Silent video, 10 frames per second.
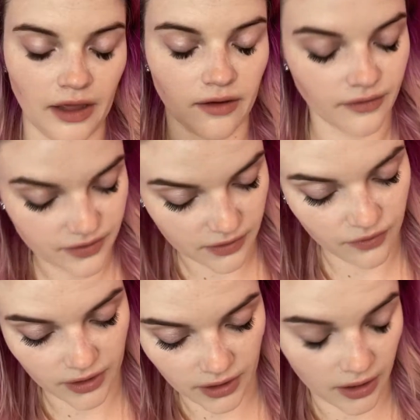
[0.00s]
that I've suffered
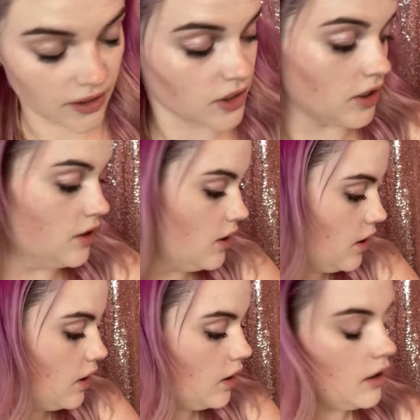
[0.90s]
a concussion,
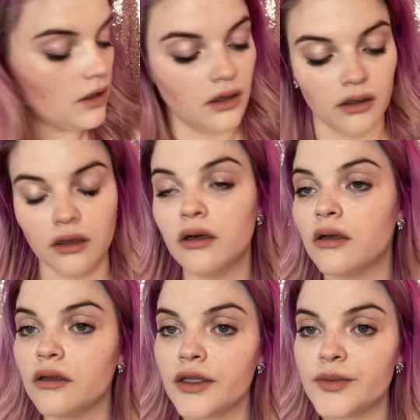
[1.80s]

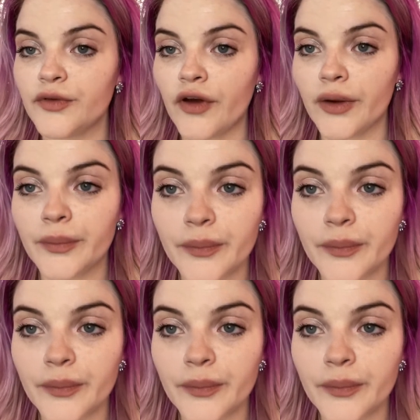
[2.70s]
let's move on.